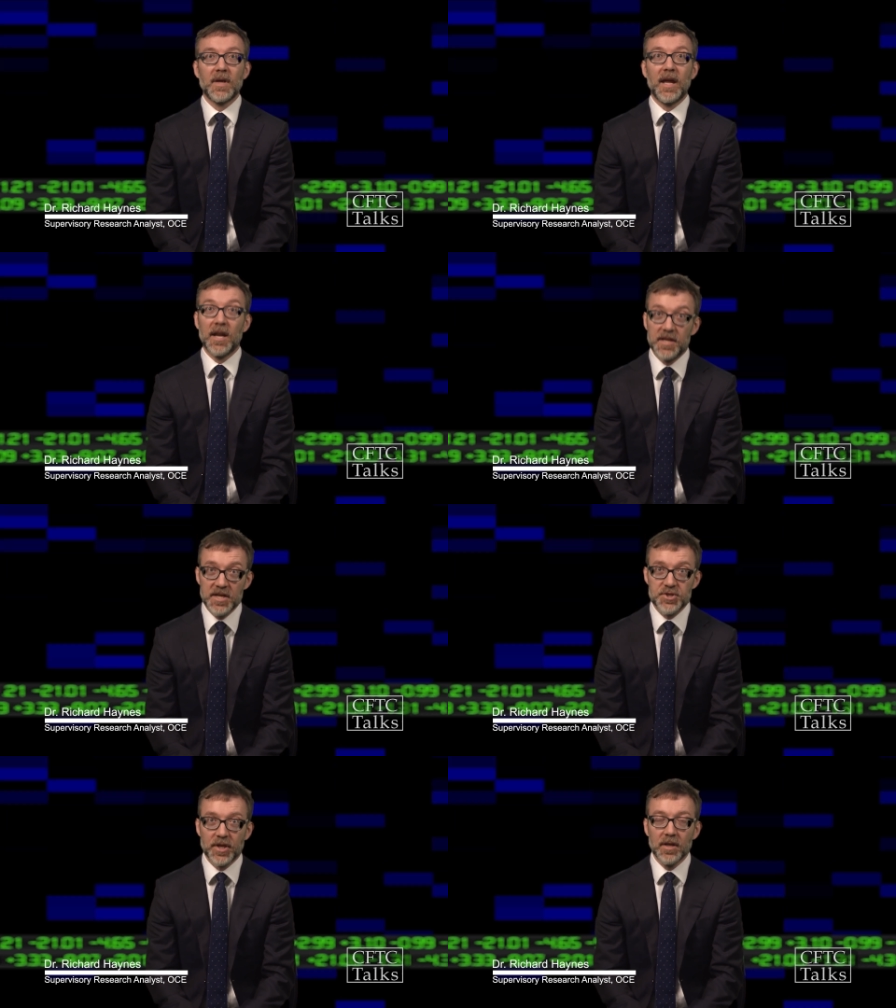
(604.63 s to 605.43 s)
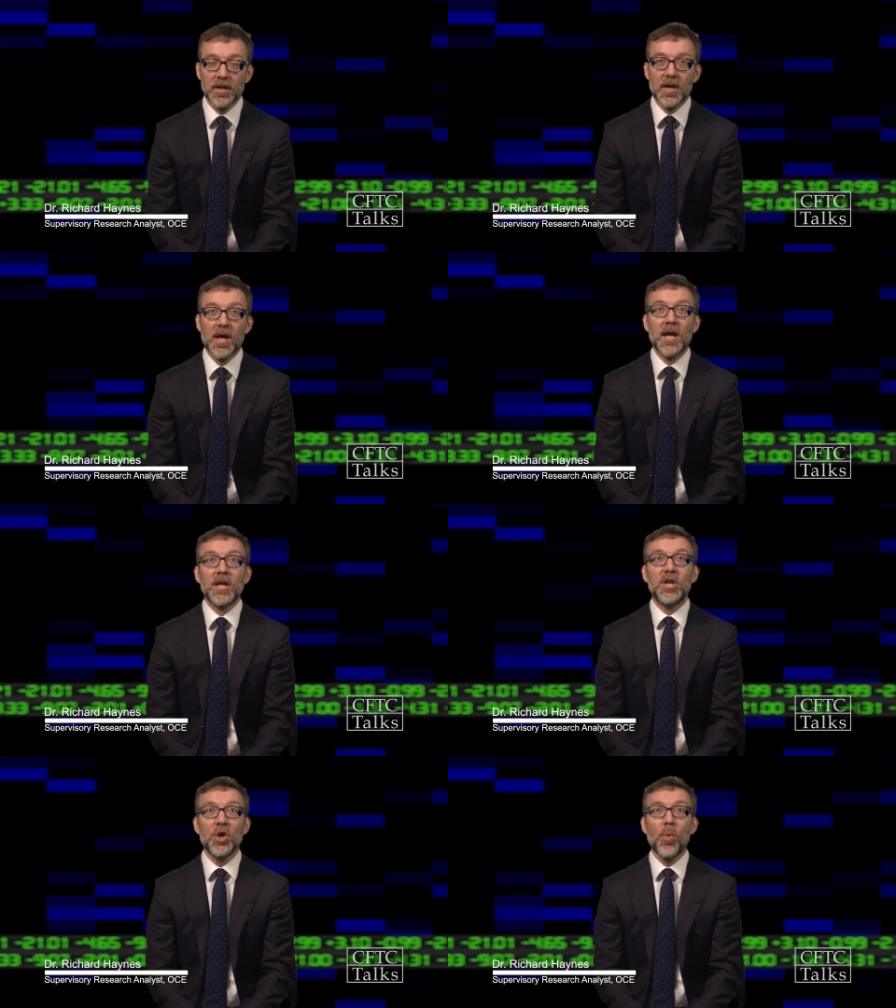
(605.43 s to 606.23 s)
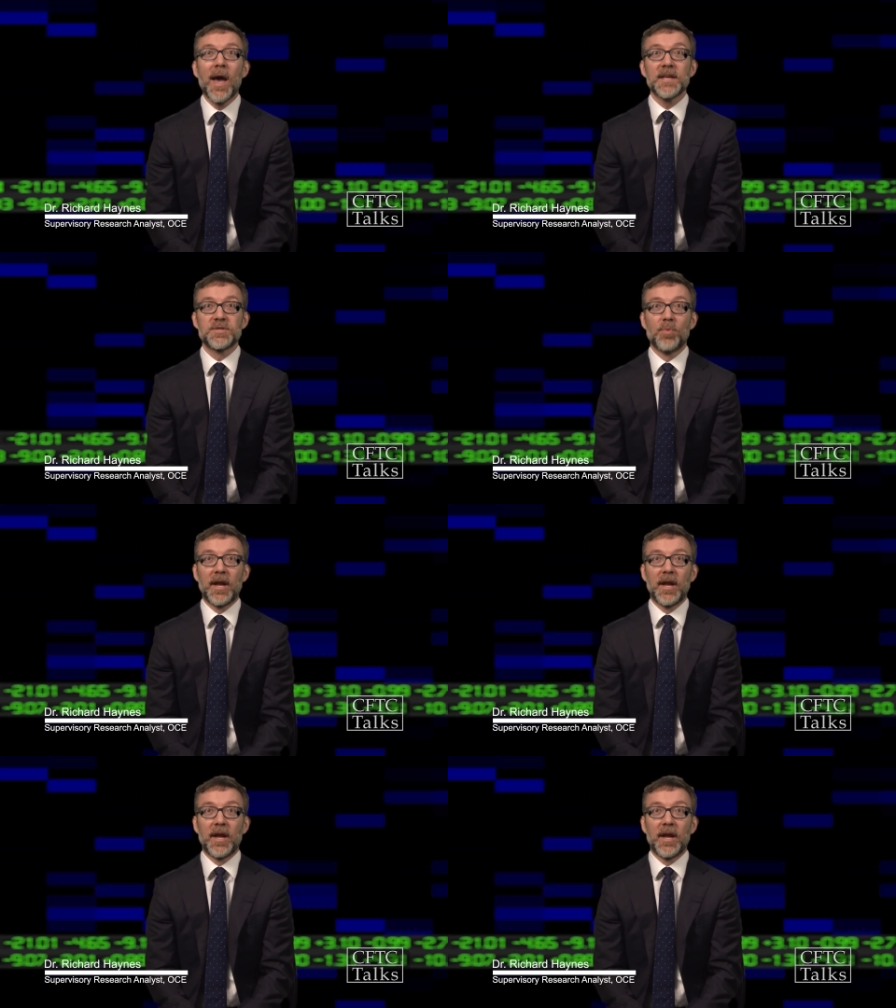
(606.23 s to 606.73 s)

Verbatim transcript: In addition, U.S.